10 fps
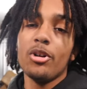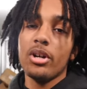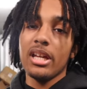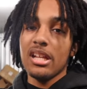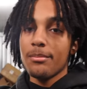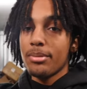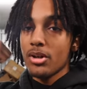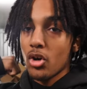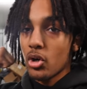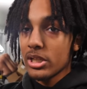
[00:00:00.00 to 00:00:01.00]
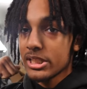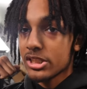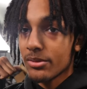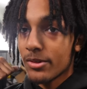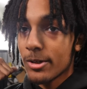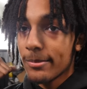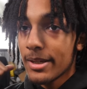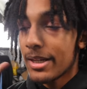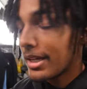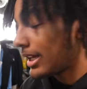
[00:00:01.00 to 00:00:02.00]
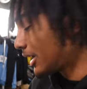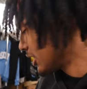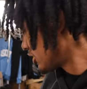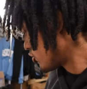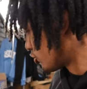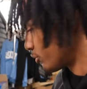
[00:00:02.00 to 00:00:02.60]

gonna go ahead and put all this stuff up. You know